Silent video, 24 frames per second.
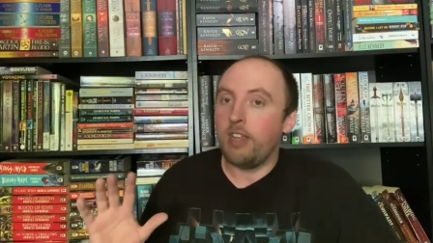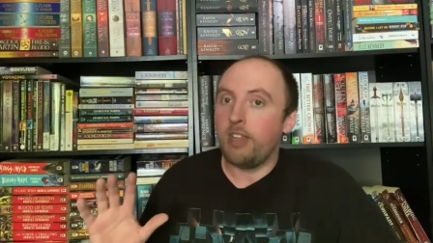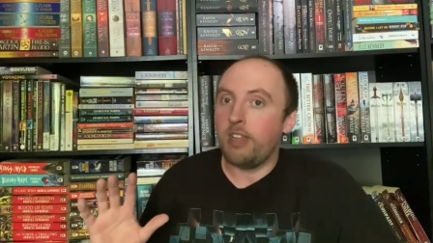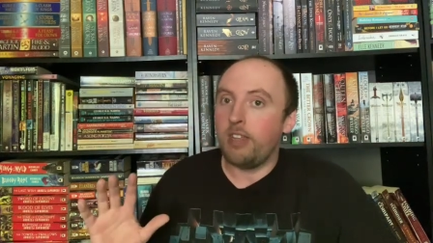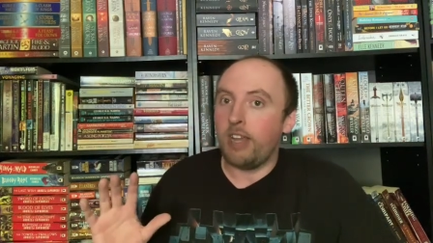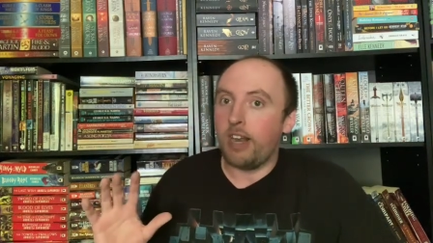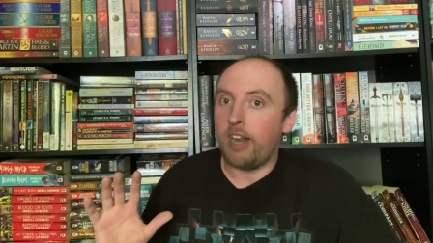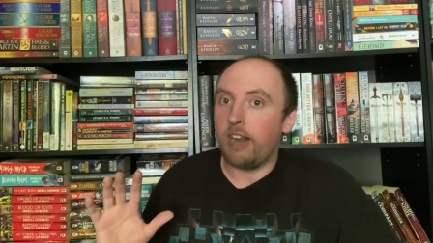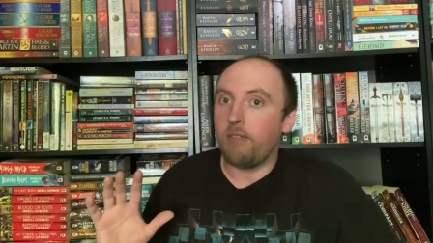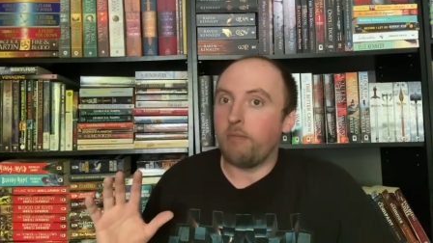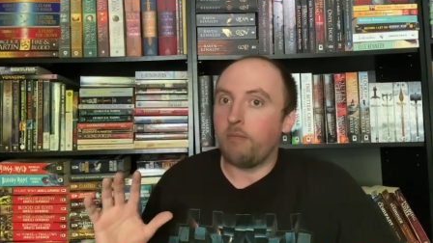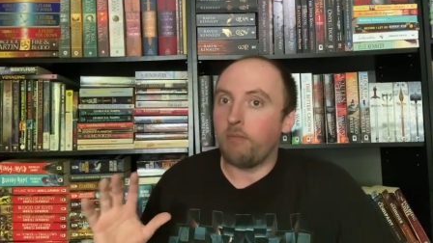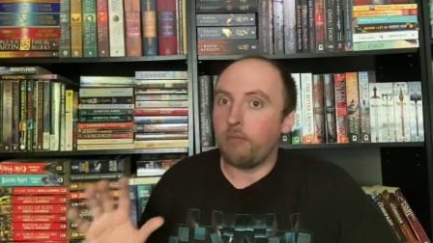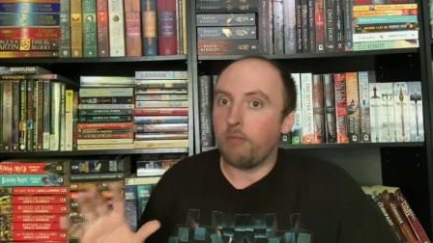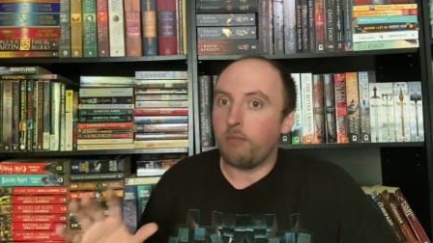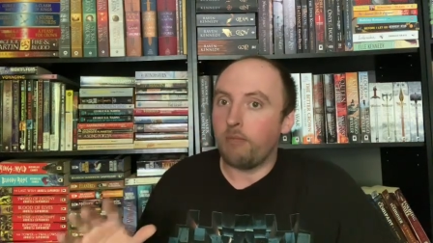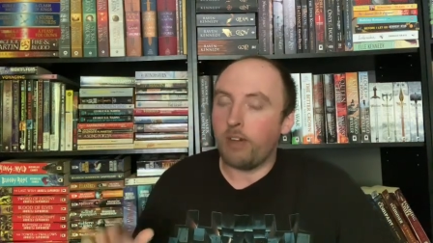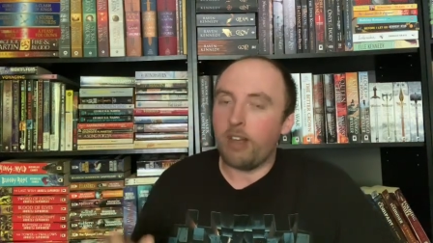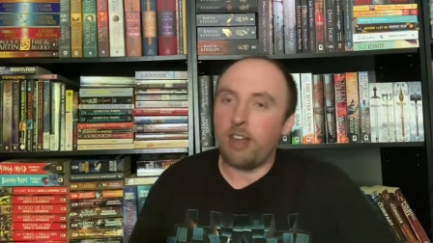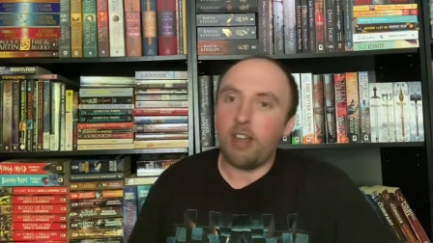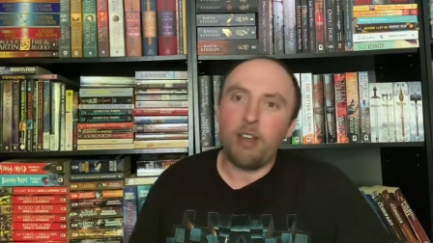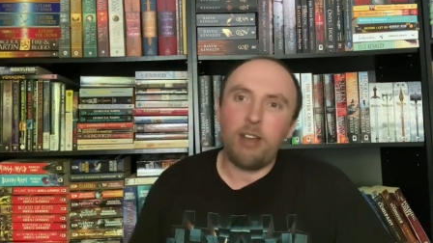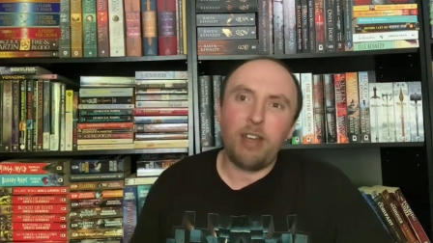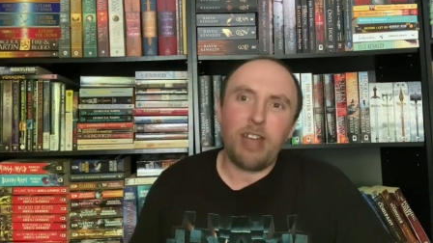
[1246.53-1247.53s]
that I,
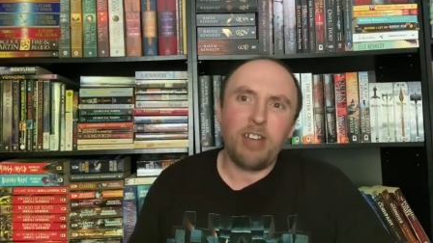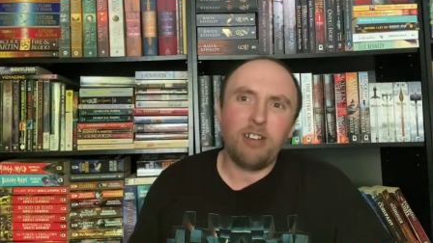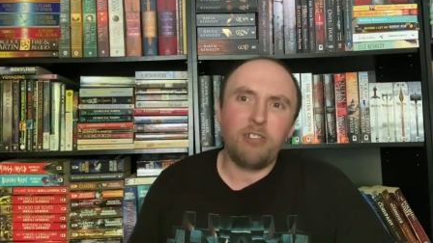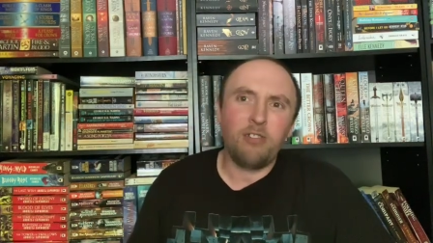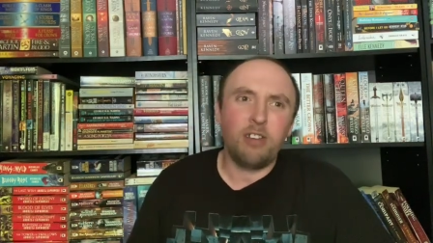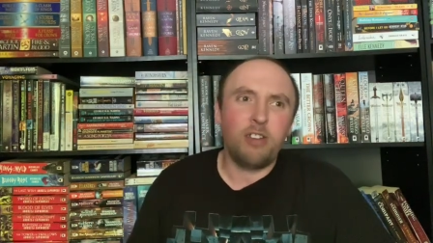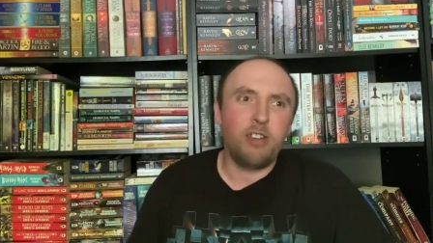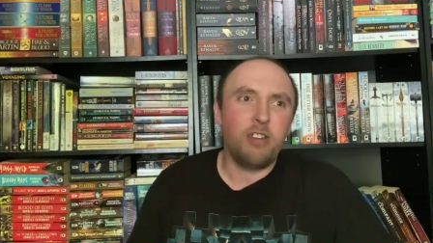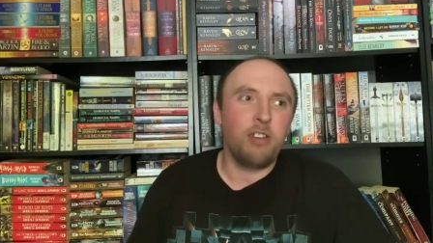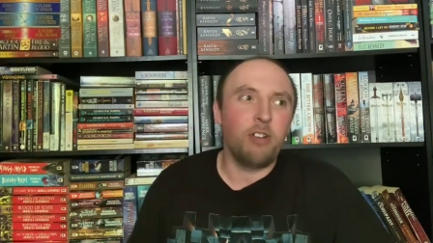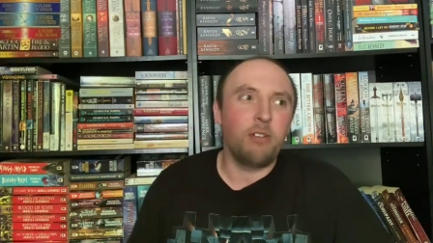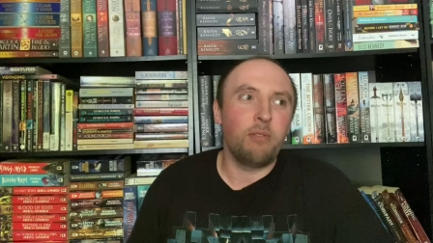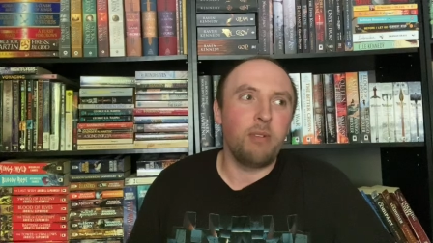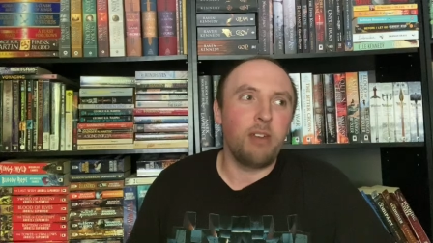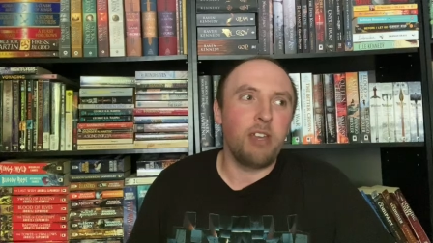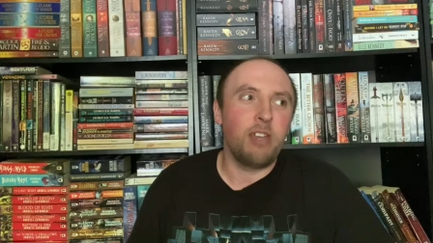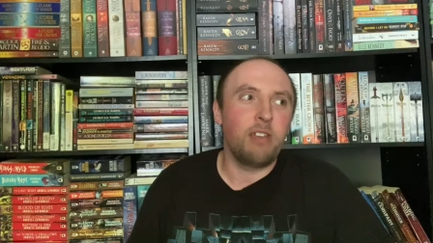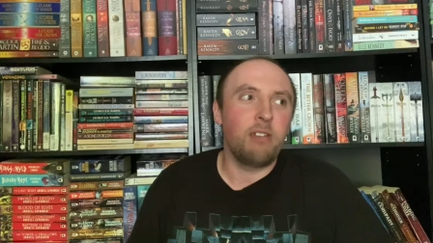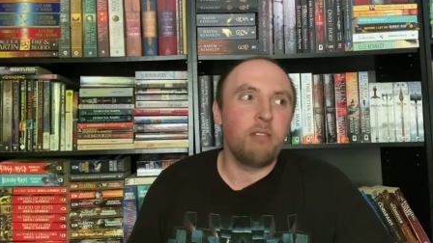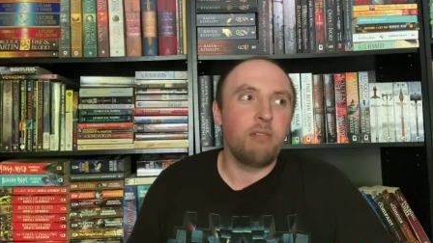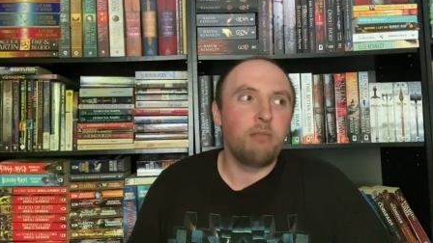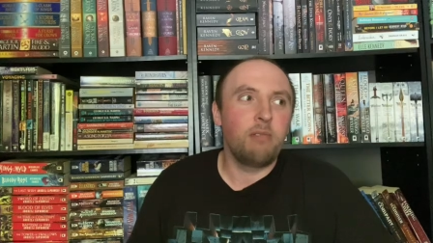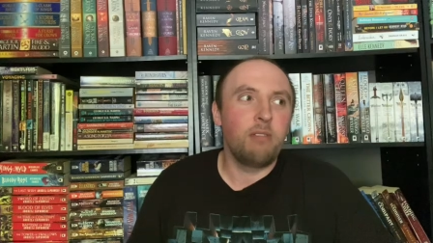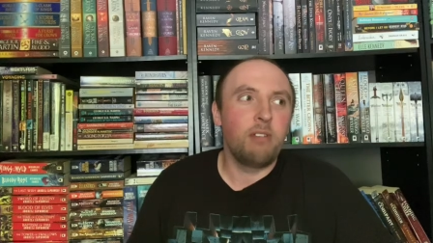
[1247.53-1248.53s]
well, actually, no, wait.